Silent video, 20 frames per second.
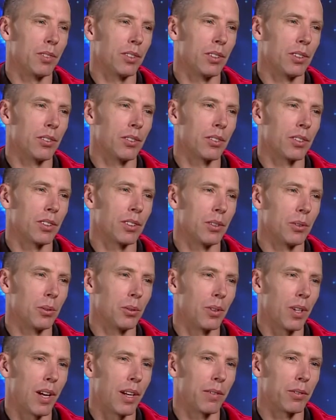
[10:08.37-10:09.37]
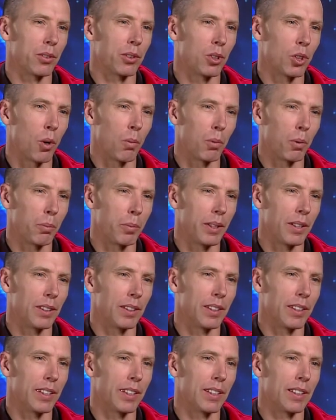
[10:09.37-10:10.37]
used to do a lot of
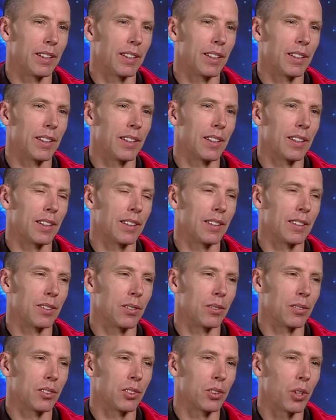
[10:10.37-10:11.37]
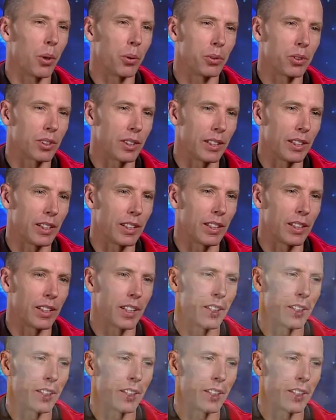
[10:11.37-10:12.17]
snowmobiling uh, and snow skiing, and